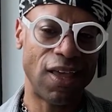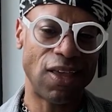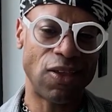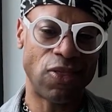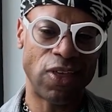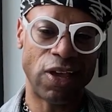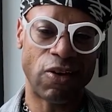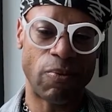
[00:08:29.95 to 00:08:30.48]
You
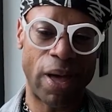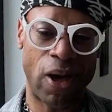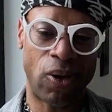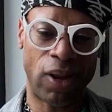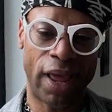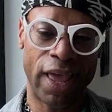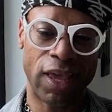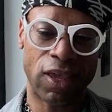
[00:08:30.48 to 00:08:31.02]
think about
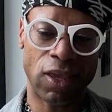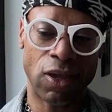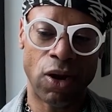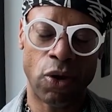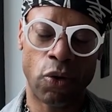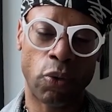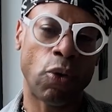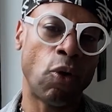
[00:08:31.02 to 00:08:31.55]
like, you
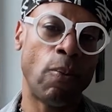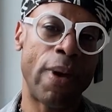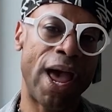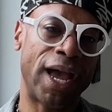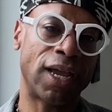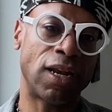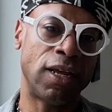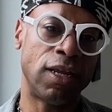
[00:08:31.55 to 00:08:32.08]
know,
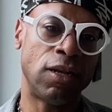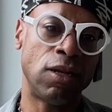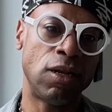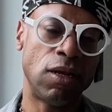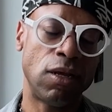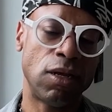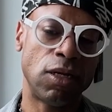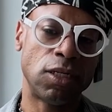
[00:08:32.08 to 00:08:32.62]
Cro-Magnon
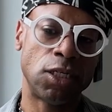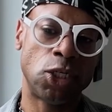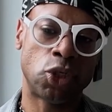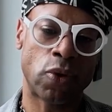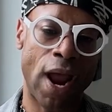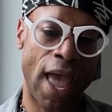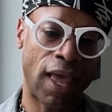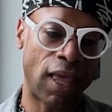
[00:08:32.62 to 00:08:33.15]

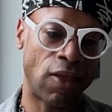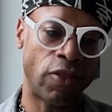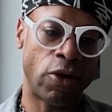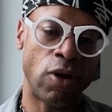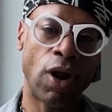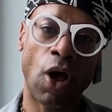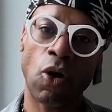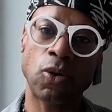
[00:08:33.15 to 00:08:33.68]
dragging their
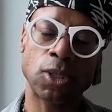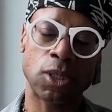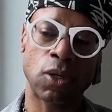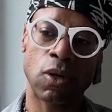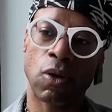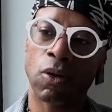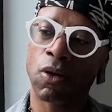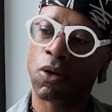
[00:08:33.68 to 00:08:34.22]
knuckles
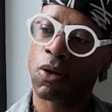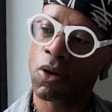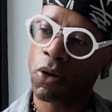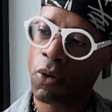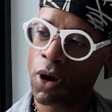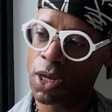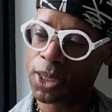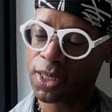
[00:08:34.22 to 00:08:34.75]

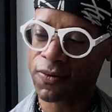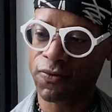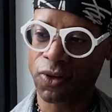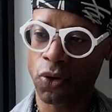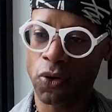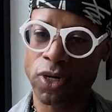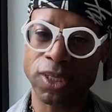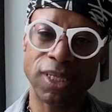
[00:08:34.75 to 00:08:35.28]
across the
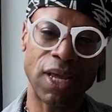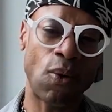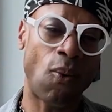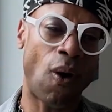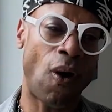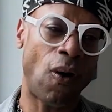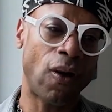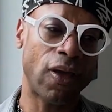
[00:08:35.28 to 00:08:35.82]
floor as they
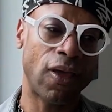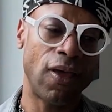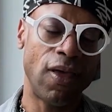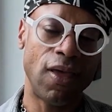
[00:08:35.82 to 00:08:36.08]
walk.